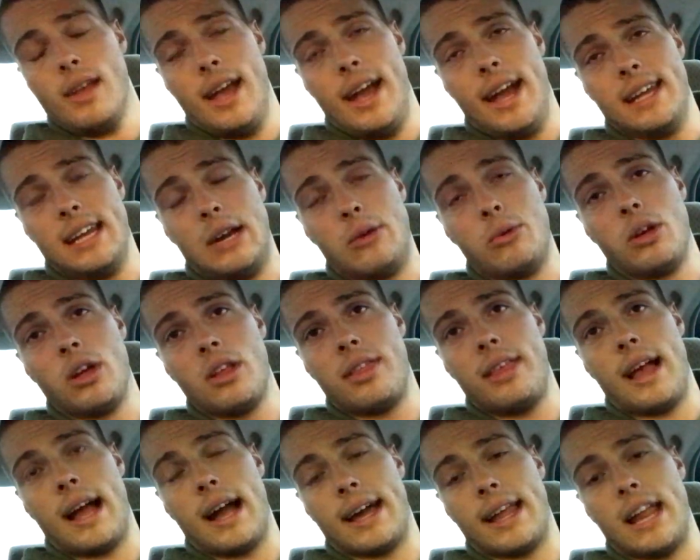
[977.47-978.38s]
and I really
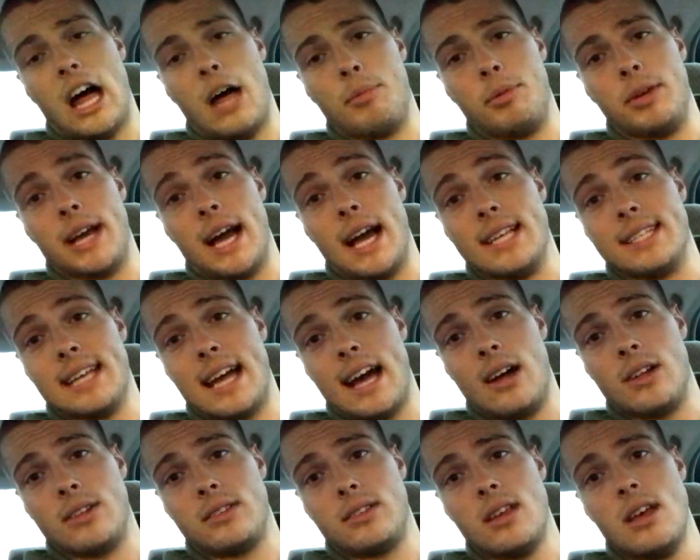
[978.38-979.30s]
think I can help you guys
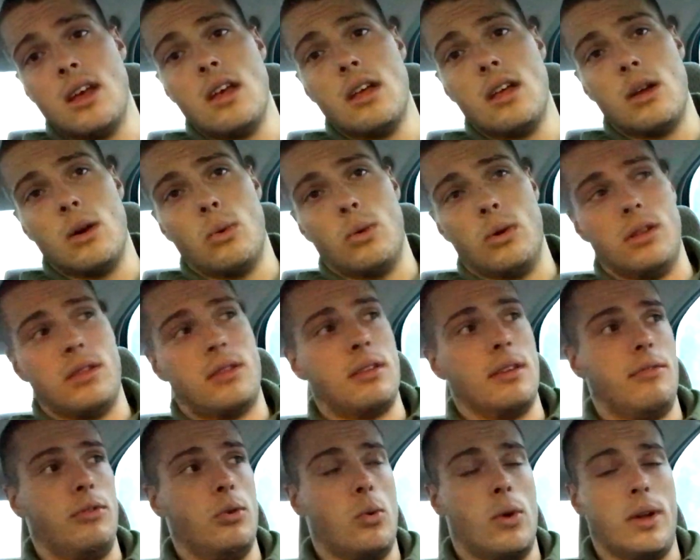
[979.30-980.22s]
out
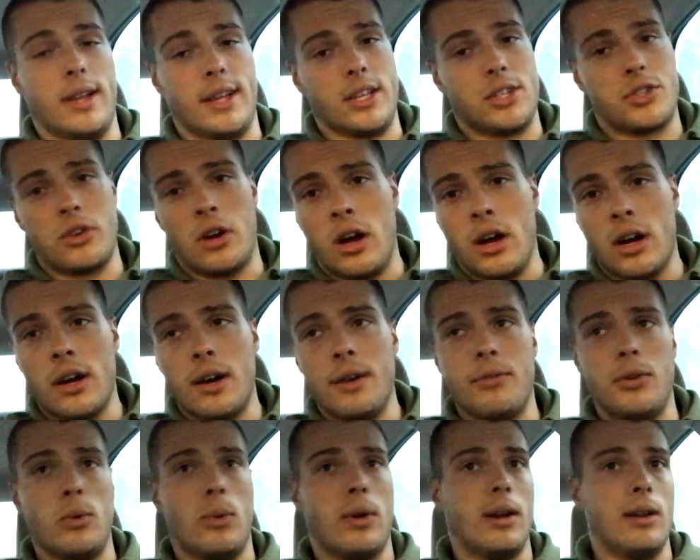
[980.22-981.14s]
with if you want to get stronger,
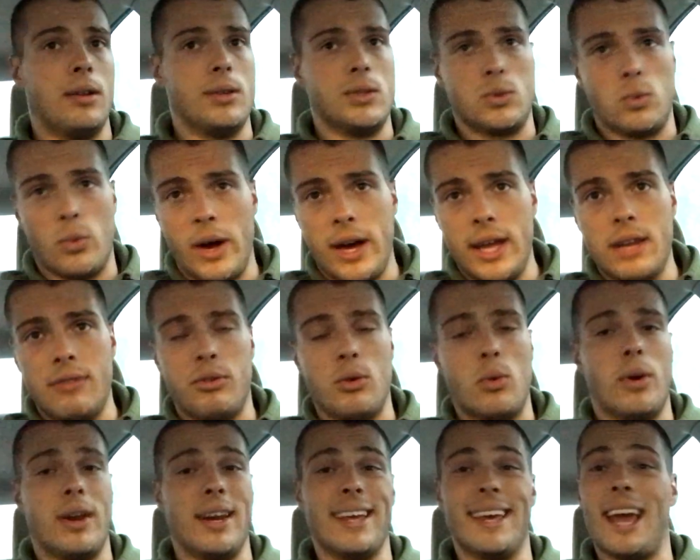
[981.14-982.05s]
if you want to lose weight, if
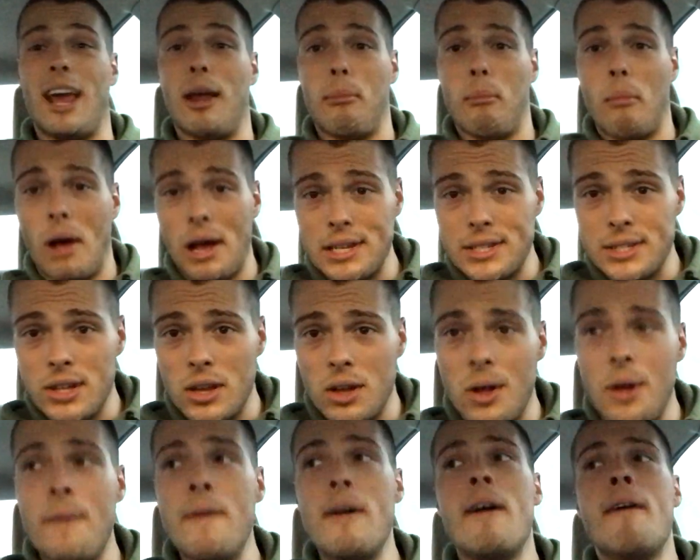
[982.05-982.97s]
you want to gain
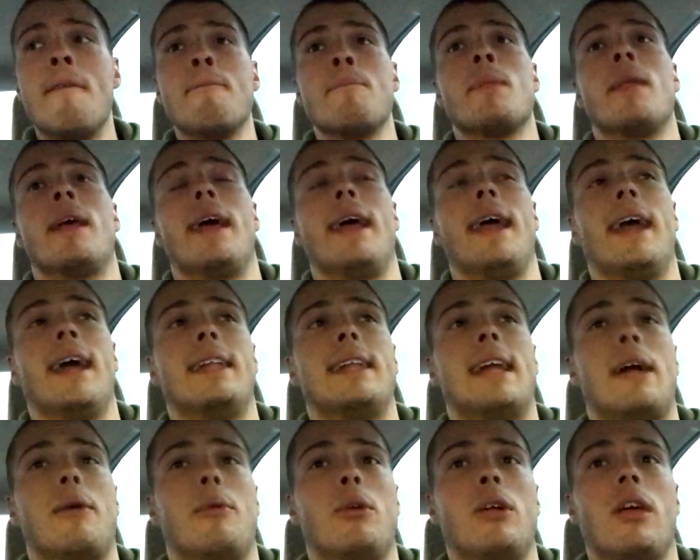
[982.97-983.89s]
muscle.
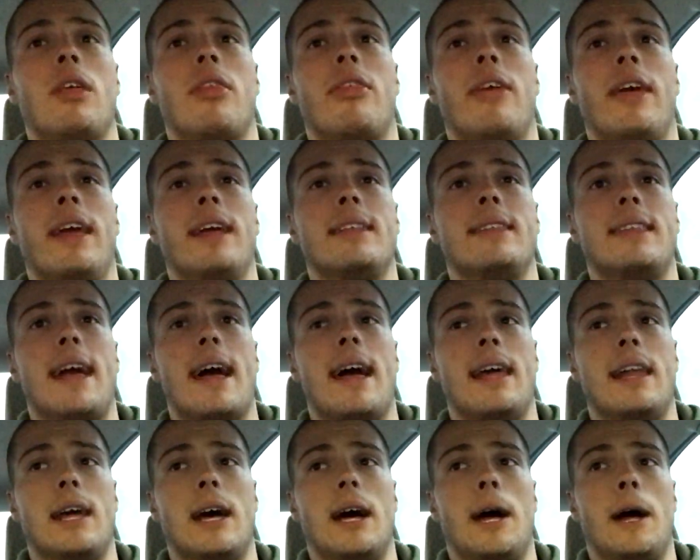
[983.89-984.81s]
And I really think
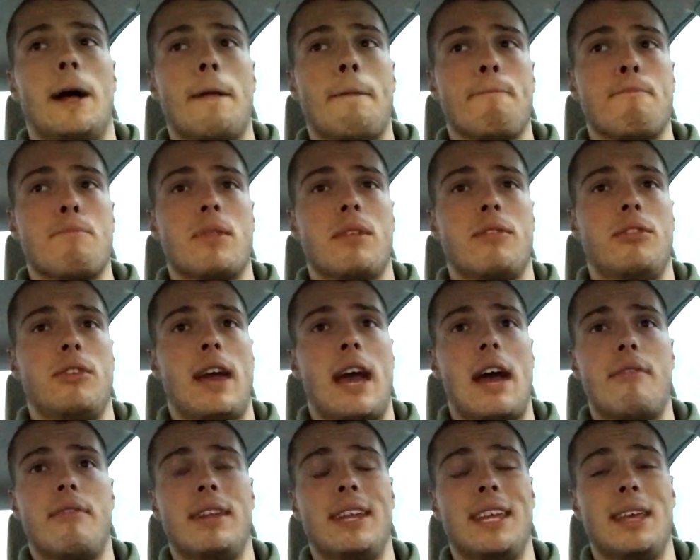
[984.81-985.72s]
that if you
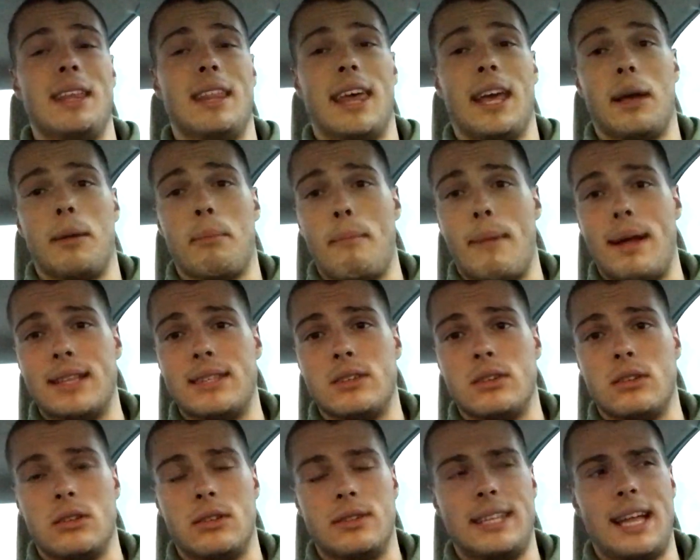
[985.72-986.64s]
have any like
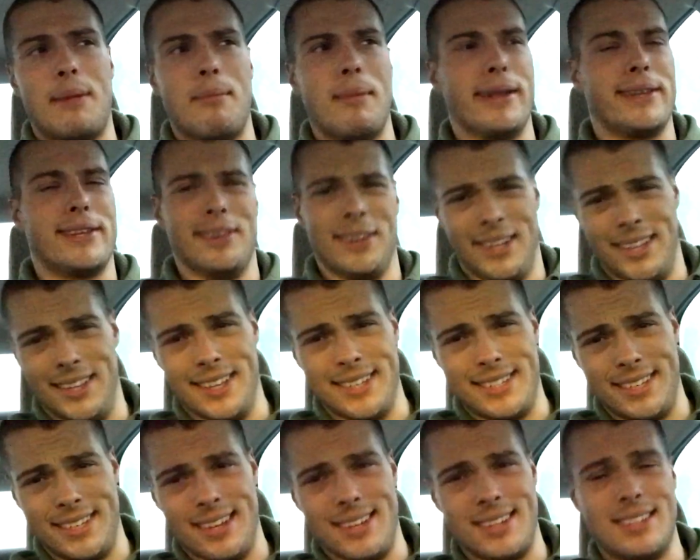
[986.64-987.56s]
not mental
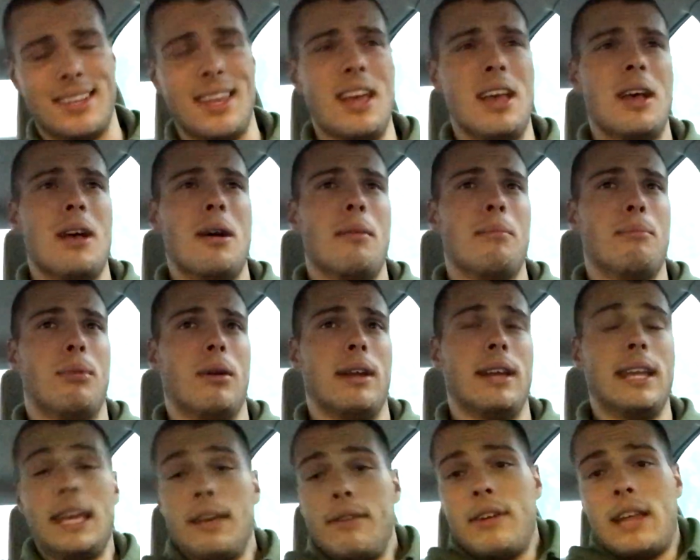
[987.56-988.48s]
illnesses,
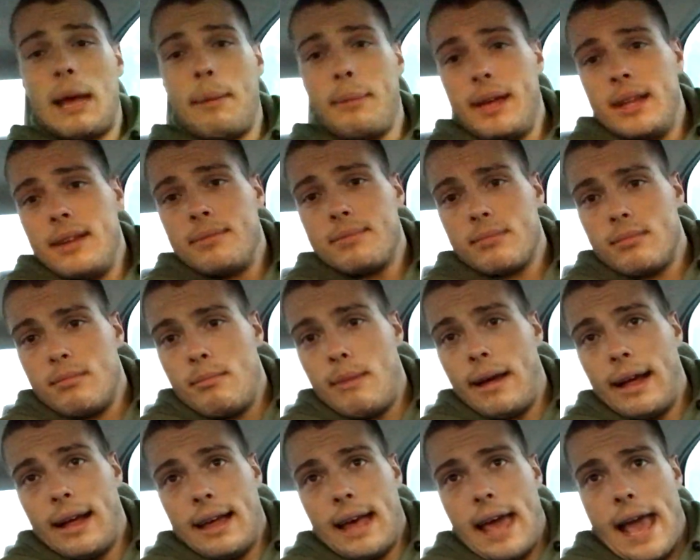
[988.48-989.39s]
but even
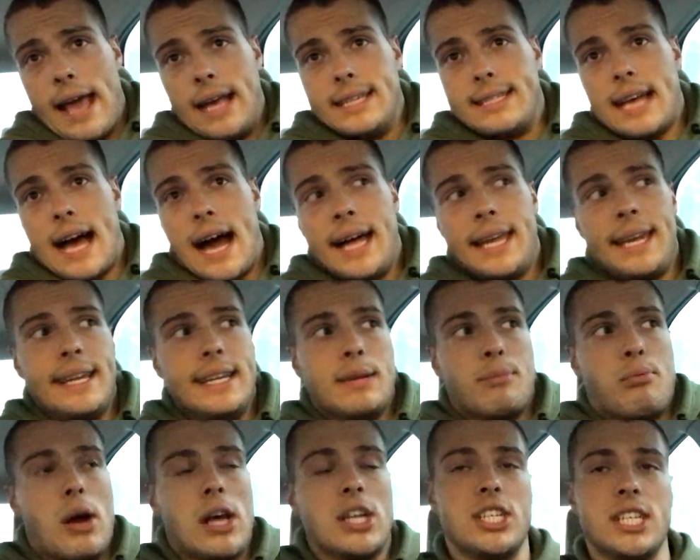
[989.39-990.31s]
anxiety and
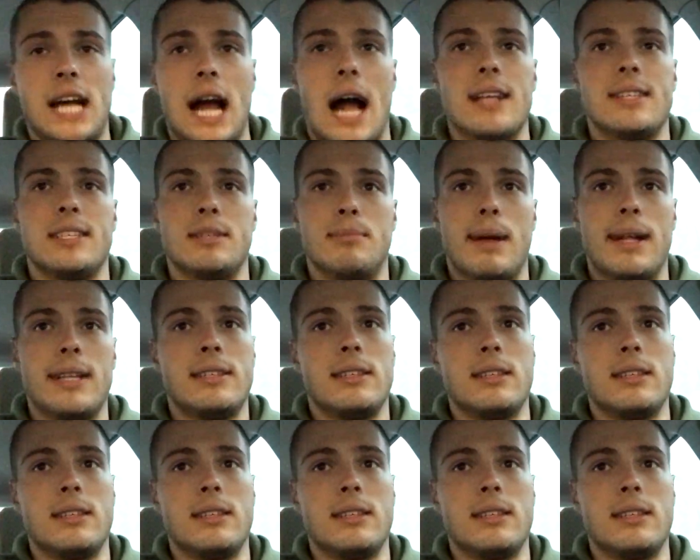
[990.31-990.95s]
depression counts as